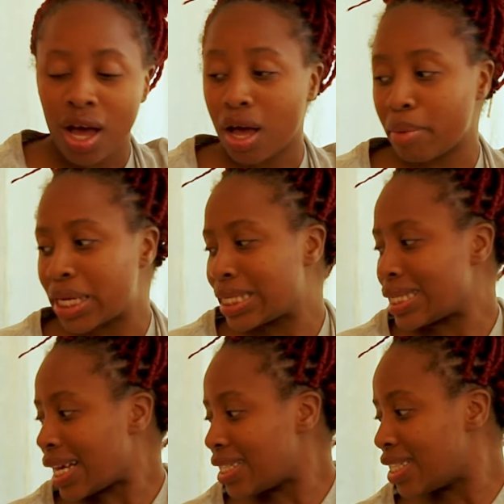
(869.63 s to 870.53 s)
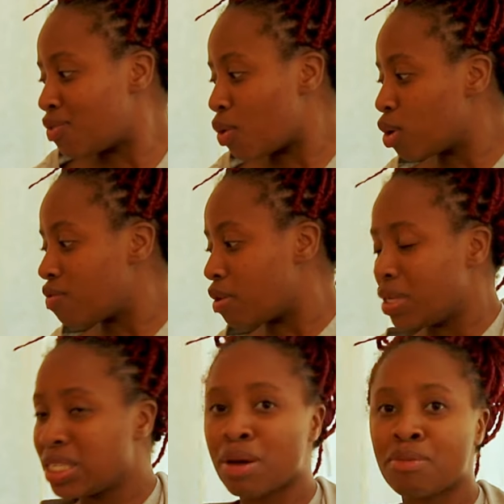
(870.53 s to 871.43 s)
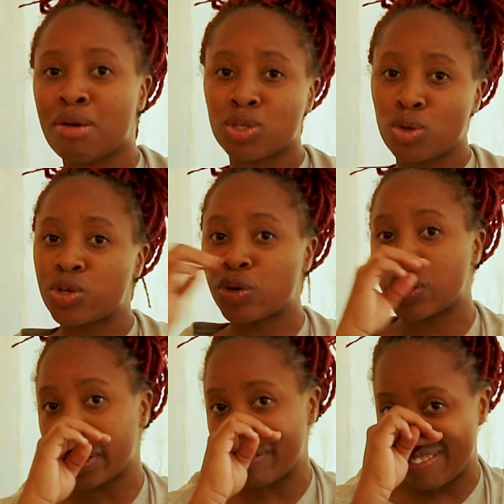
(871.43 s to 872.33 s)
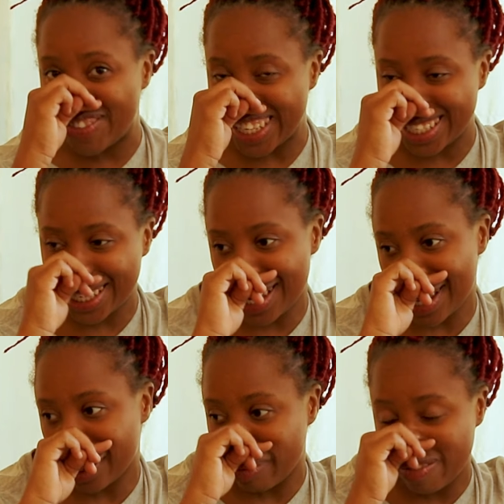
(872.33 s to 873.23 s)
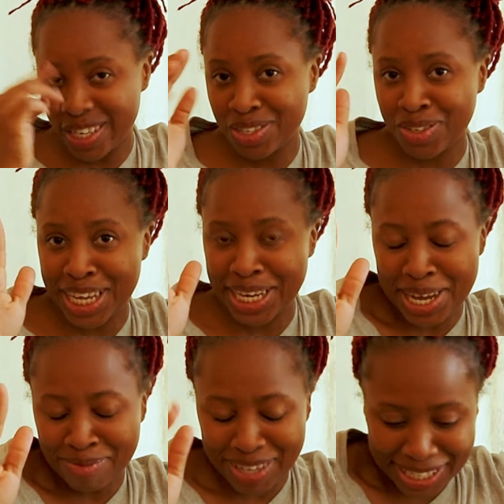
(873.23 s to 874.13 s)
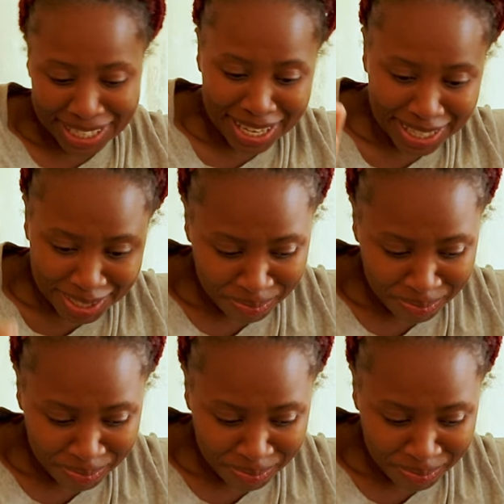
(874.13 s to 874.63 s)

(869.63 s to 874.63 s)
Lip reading: I'm excited for all of the meat. My mom is also cooking ribs and chicken at the moment. So, like, I'm like, yay.